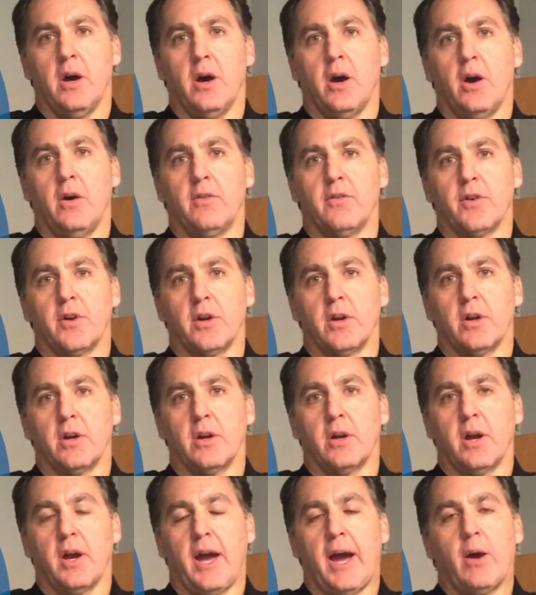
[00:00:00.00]

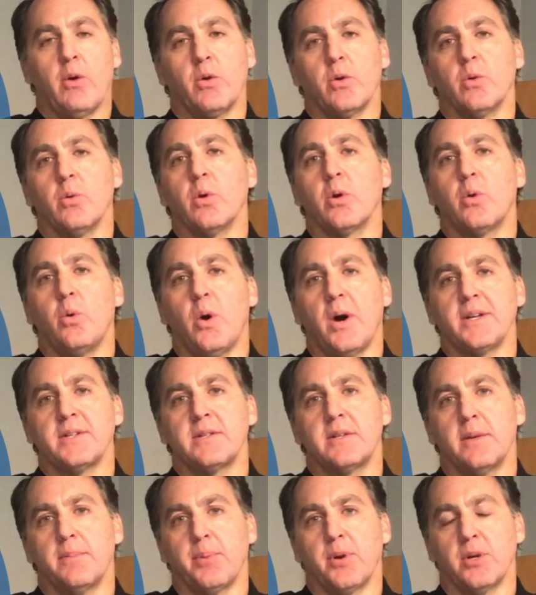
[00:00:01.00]
over our
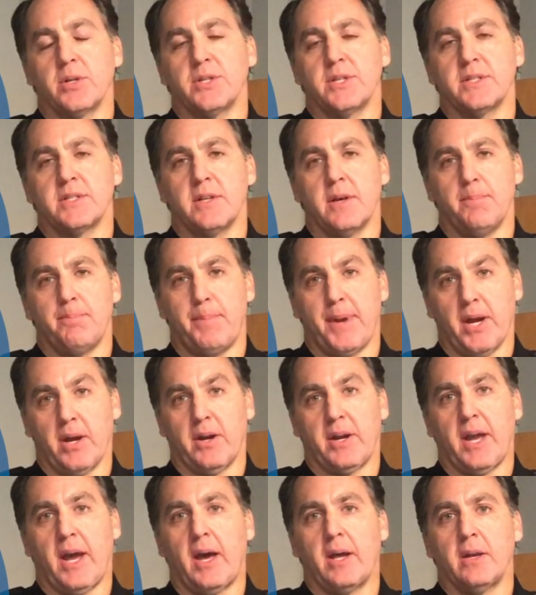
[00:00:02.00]
request to purchase a
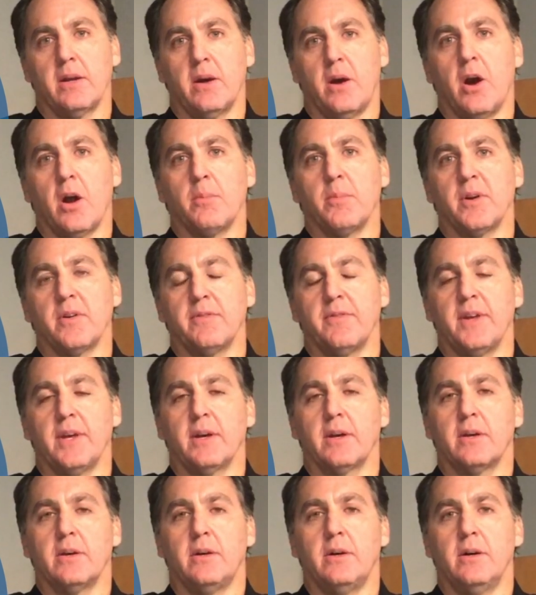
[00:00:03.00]
BEARCAT armored
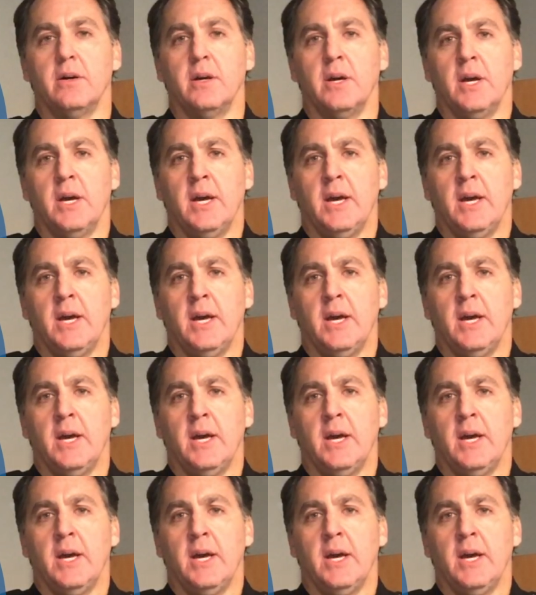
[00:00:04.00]
vehicle.